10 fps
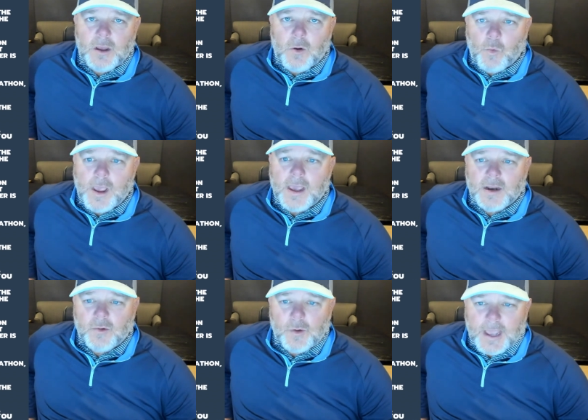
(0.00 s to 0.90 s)
week in
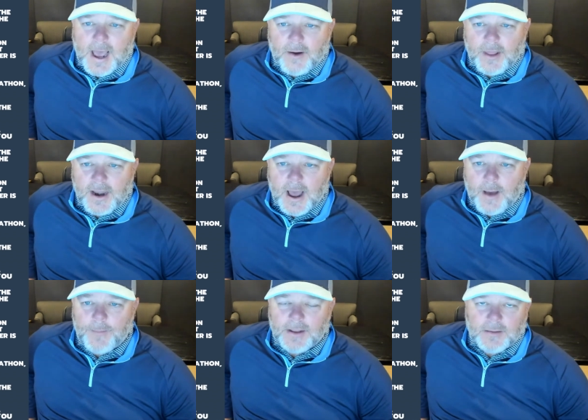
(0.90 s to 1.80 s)
to week out and
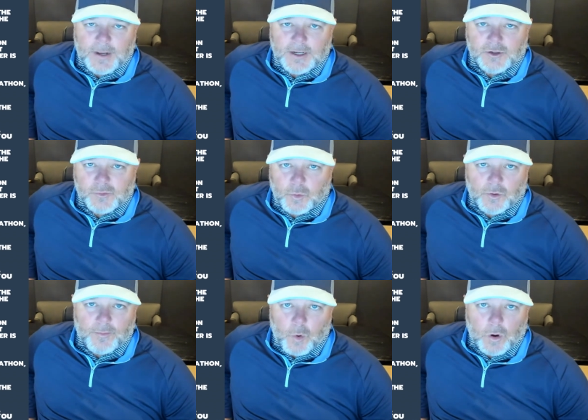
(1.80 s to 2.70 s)
not make the majors worth
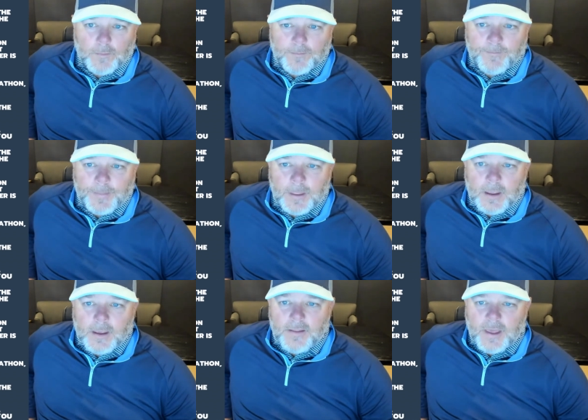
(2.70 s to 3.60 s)
more.
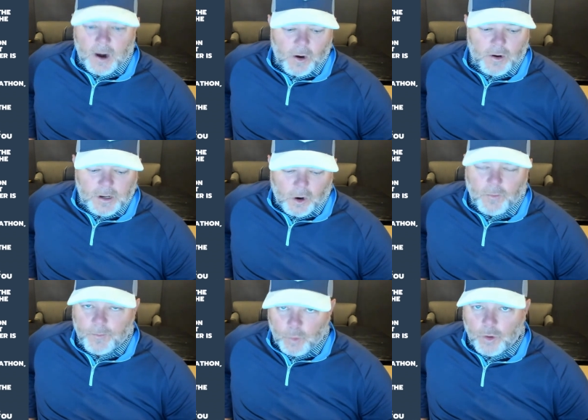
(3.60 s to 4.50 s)
They already are
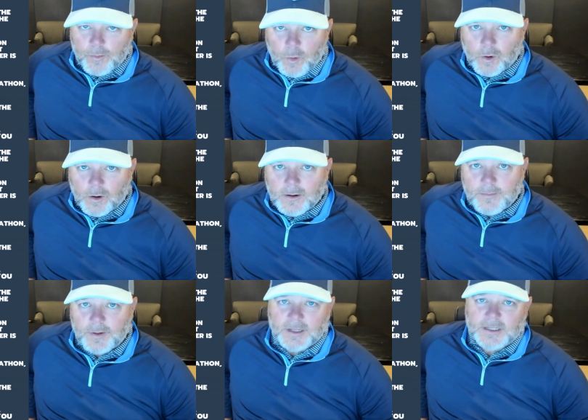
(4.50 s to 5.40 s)
worth more.
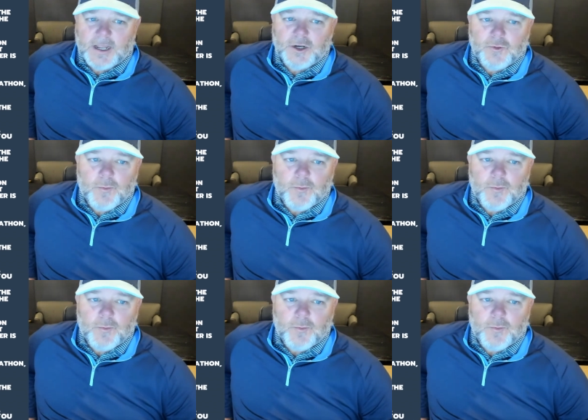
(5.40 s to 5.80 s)
But let's not do